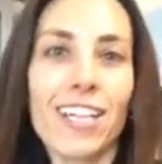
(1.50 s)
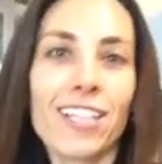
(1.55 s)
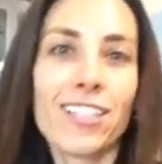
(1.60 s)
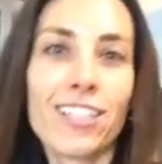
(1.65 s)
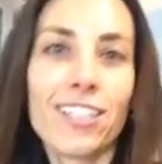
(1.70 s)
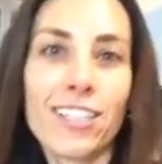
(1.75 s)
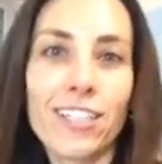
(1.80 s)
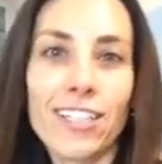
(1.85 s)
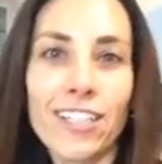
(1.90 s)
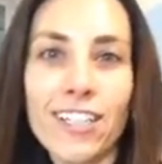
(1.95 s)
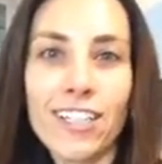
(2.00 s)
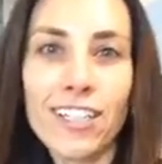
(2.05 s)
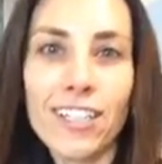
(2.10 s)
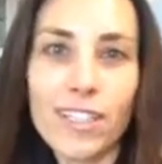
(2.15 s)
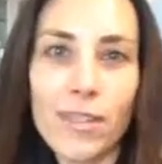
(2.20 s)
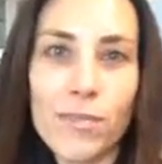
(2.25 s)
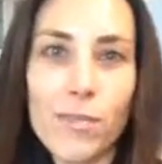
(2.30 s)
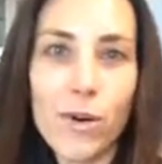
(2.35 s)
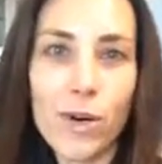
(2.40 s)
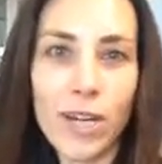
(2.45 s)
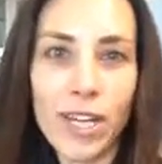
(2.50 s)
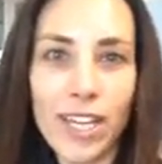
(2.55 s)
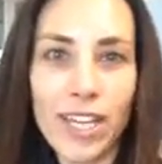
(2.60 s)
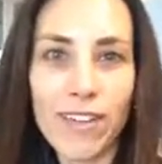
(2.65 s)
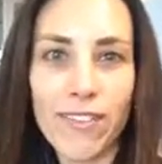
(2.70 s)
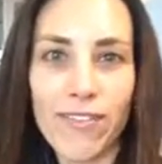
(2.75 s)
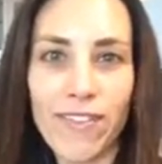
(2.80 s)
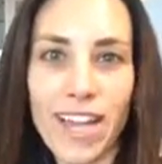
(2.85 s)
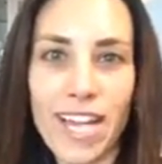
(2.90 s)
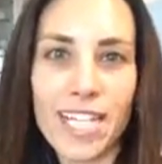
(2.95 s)
Good morning,
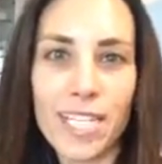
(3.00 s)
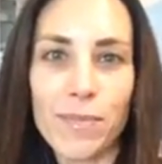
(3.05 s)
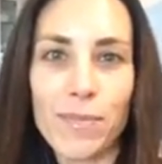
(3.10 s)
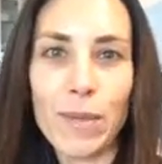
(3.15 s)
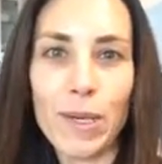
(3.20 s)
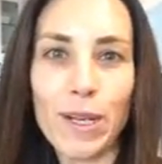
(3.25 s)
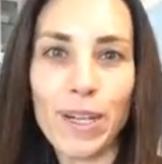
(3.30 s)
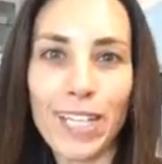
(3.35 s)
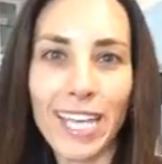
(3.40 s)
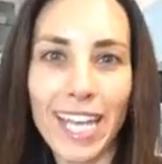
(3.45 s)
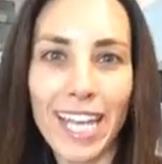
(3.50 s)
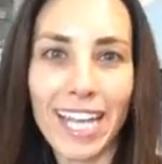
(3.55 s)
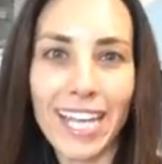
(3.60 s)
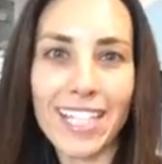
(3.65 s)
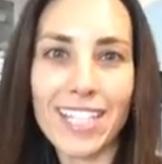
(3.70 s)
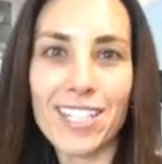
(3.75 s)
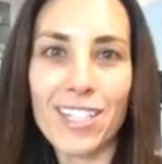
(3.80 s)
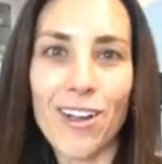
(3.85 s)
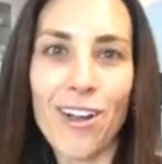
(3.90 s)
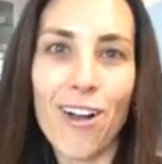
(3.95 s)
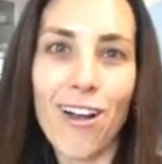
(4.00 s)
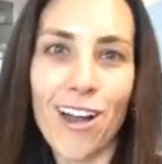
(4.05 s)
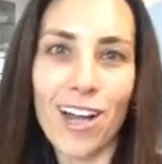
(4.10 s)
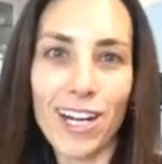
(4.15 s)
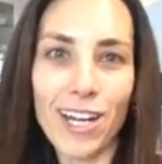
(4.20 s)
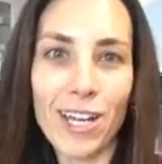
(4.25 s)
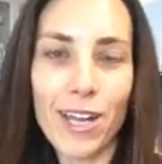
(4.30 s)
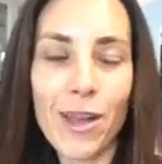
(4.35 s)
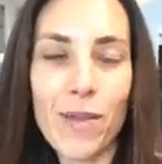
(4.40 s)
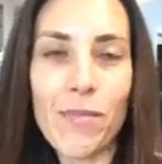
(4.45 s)
Facebook. It's
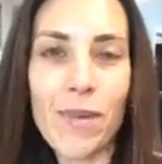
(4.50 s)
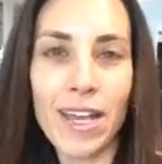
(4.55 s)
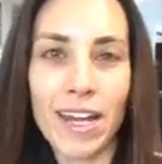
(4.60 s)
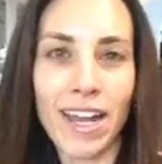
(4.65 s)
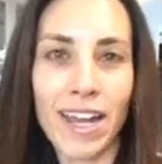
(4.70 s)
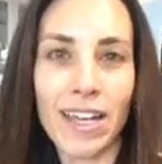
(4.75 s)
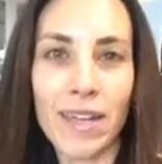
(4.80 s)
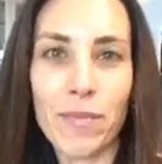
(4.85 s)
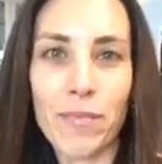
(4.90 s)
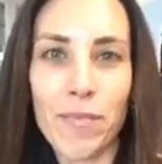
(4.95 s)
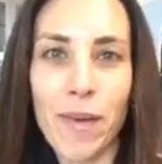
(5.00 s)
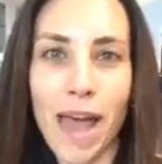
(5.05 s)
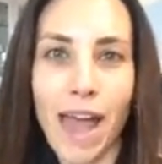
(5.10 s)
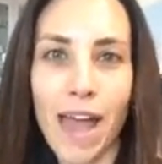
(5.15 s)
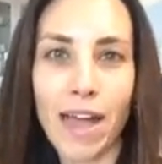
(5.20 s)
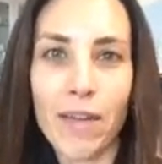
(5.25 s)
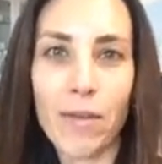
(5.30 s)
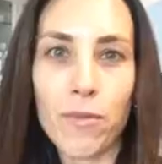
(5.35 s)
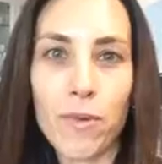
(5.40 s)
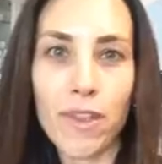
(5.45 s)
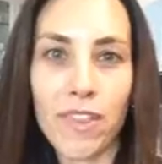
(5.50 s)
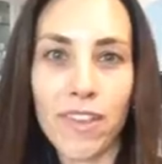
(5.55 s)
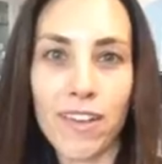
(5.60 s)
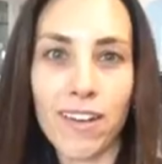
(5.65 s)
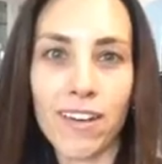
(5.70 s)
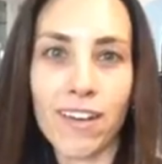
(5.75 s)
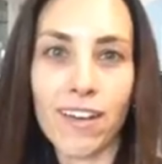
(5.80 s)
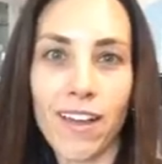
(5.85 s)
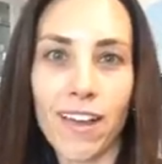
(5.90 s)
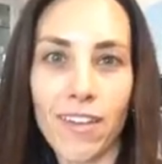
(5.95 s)
Autumn, and I am back with
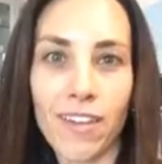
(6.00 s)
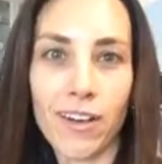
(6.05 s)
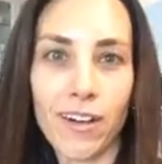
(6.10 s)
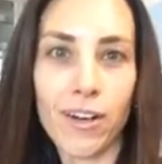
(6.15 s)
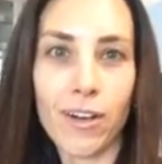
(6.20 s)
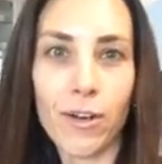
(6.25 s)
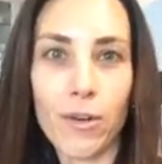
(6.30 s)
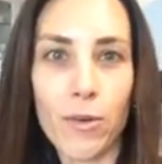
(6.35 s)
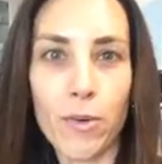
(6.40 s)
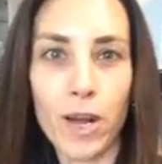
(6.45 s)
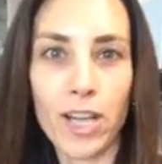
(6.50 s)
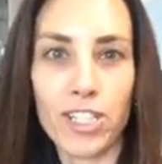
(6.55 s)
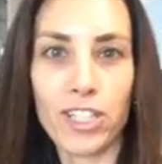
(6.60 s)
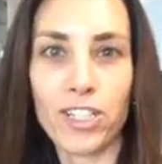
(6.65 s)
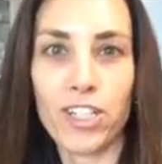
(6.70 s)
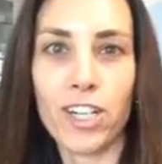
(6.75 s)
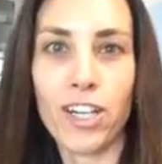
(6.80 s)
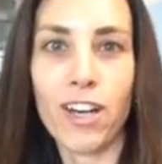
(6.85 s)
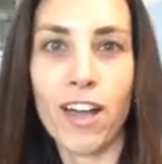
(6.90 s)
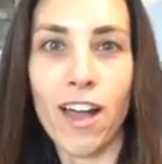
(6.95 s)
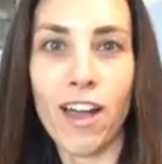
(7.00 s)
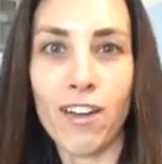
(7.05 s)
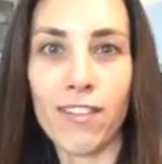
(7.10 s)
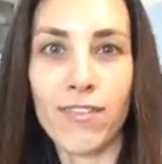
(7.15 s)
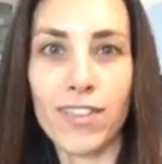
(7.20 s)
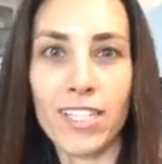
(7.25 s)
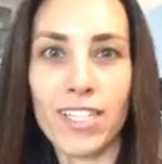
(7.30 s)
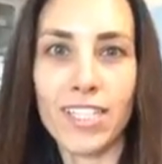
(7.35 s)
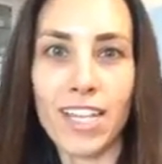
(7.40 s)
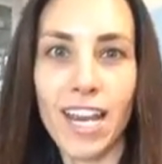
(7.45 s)
another question of
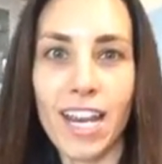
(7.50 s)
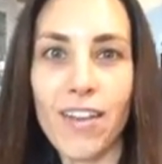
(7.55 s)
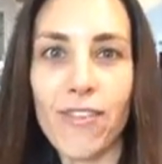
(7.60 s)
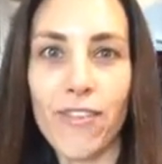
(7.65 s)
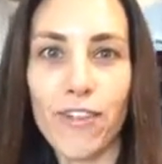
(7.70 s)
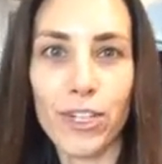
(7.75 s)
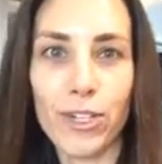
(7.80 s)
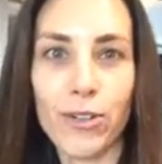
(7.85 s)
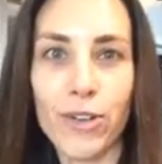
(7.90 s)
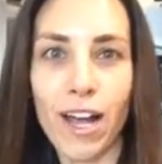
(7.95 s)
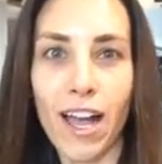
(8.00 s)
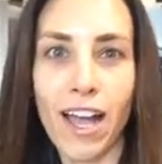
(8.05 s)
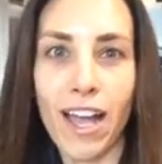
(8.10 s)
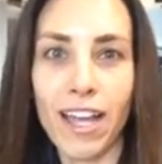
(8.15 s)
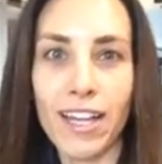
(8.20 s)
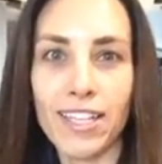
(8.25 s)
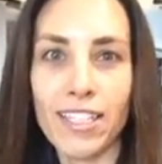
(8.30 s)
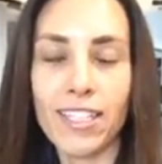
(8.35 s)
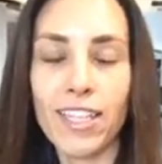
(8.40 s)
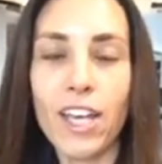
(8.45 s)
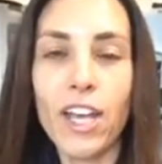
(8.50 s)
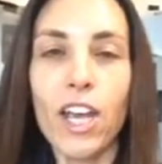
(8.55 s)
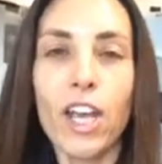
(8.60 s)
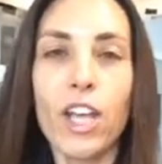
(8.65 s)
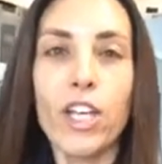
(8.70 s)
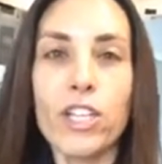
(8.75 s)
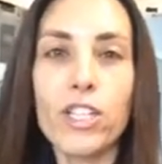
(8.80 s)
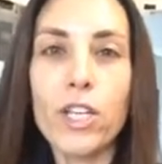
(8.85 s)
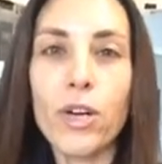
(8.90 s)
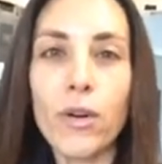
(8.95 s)
the day for you guys.
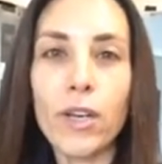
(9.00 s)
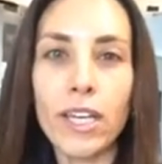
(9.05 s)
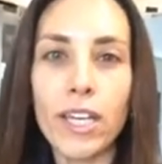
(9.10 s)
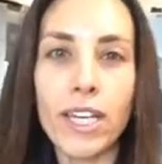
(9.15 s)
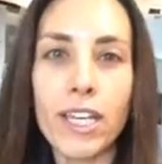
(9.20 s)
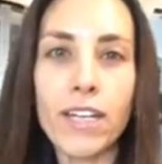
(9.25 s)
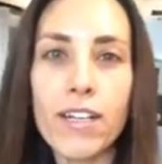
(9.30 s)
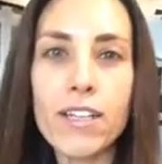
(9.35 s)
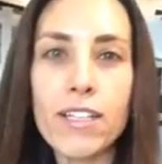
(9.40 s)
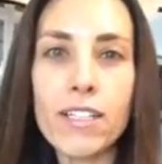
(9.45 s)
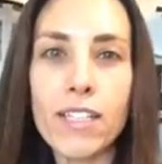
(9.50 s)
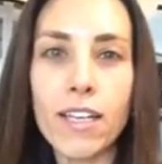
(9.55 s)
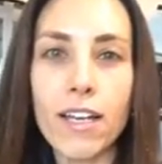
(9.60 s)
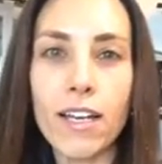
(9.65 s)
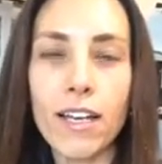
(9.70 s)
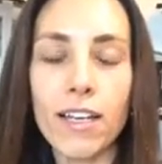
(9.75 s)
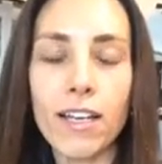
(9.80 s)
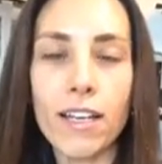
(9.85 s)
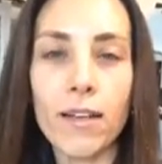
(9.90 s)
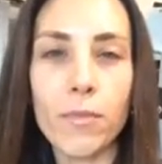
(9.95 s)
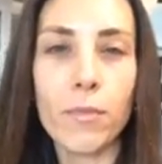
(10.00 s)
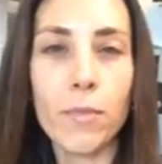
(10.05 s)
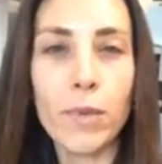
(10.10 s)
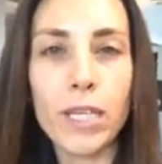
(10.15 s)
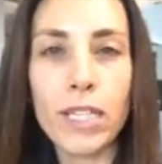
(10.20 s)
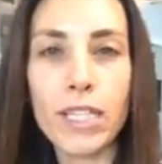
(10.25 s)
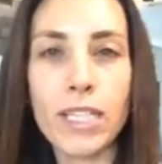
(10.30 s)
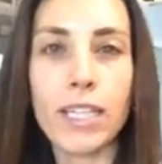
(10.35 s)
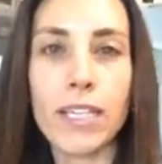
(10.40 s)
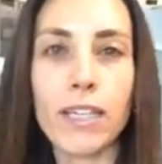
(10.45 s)
So here's a
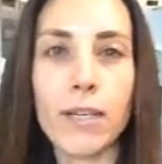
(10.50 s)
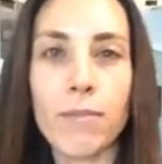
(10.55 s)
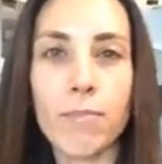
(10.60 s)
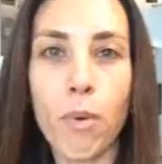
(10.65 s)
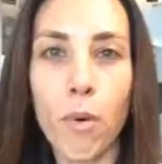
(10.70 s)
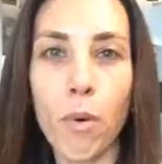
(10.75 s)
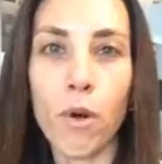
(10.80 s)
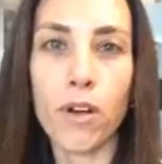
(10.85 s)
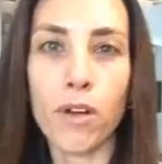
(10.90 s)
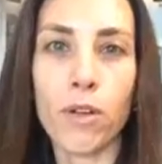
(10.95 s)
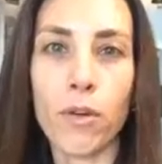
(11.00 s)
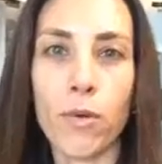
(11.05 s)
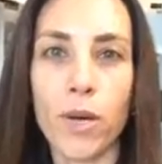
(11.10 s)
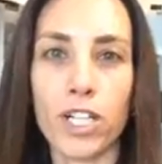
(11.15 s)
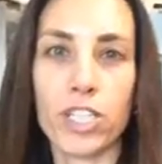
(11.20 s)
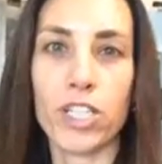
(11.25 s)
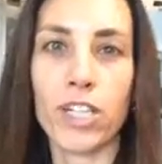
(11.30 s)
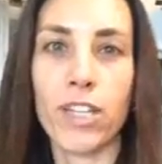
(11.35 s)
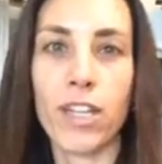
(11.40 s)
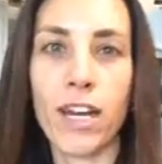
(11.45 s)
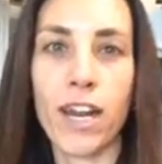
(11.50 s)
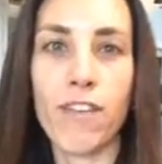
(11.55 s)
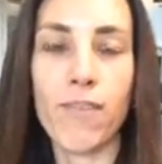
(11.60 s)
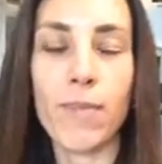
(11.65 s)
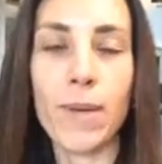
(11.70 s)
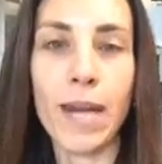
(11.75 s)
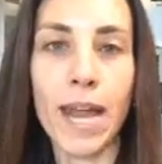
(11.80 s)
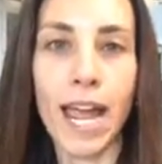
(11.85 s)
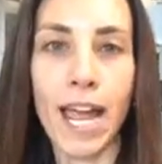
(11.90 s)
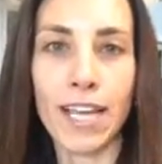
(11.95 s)
really important question that I've
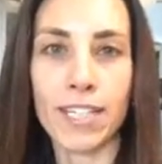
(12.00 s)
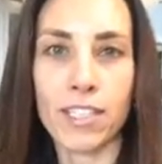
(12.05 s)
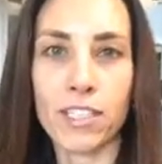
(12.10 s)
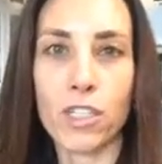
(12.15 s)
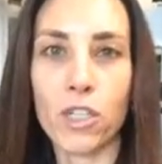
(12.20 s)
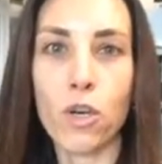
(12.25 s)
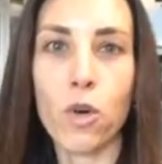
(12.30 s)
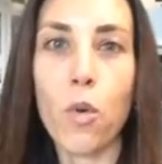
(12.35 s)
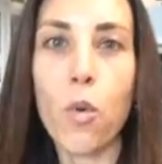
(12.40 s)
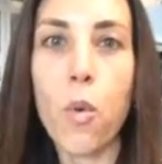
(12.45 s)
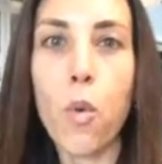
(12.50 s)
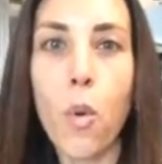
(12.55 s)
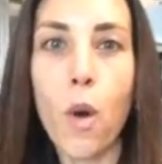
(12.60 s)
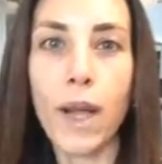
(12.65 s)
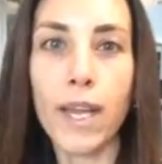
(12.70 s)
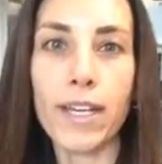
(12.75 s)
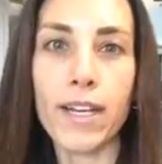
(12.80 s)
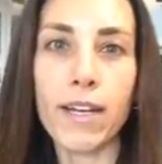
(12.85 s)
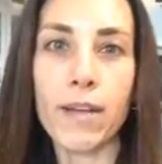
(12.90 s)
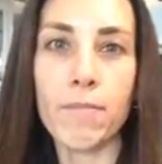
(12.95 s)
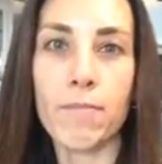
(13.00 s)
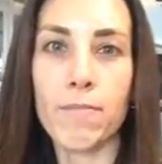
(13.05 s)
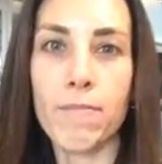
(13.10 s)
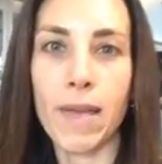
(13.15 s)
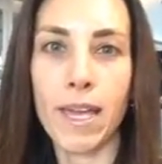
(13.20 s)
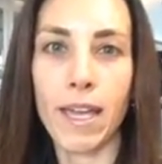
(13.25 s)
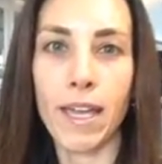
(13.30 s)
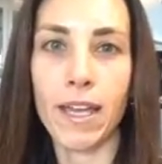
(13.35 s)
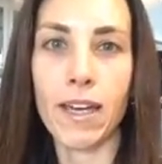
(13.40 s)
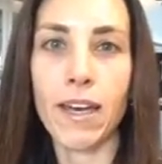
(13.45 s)
been asked quite a
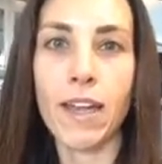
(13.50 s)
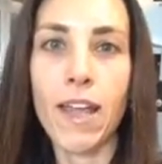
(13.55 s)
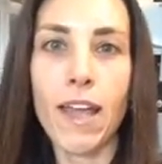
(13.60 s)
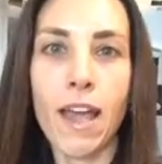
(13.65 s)
bit,